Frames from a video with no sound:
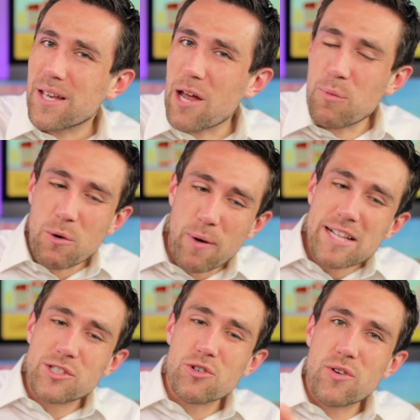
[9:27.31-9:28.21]
And when
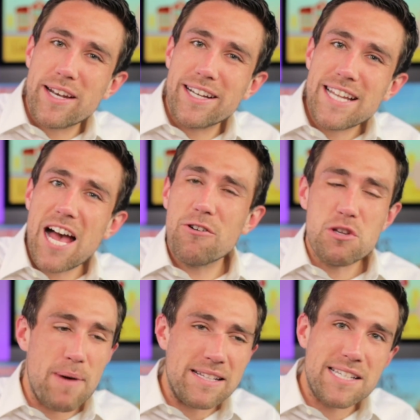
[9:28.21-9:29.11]
rates are trending down,
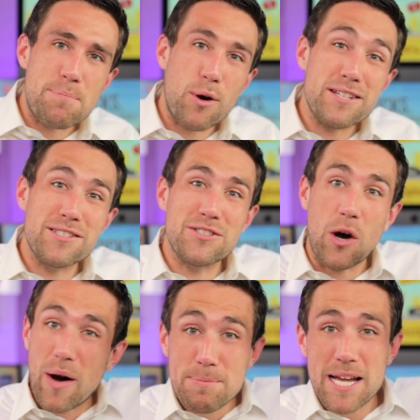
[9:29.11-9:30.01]
you might see prices
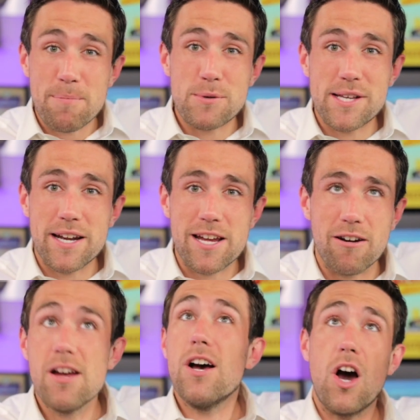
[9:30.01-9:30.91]
go up 10% a year.